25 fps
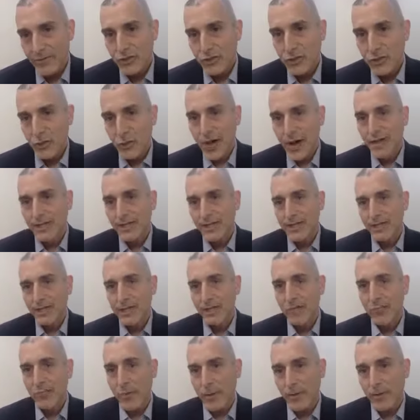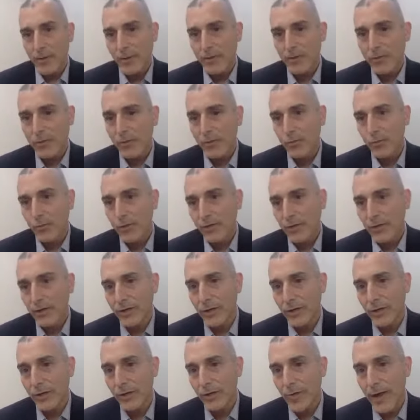Do I need an appointment or will it
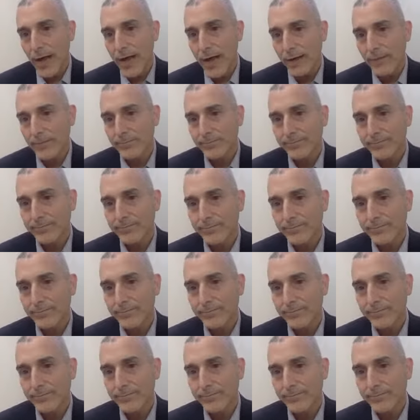go away?